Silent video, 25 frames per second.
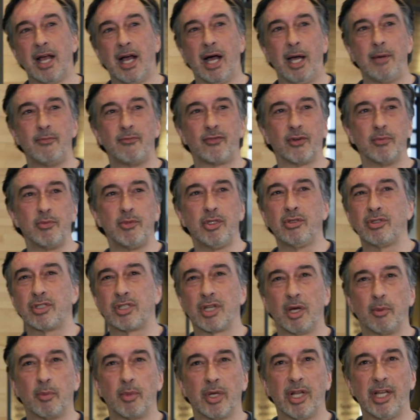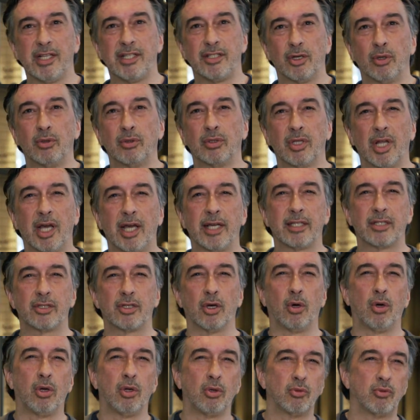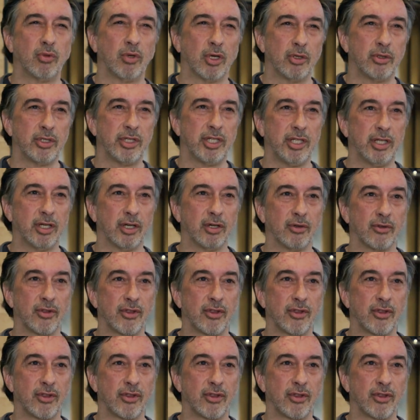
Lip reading: I'm from Utah, but I don't like the whole rodeo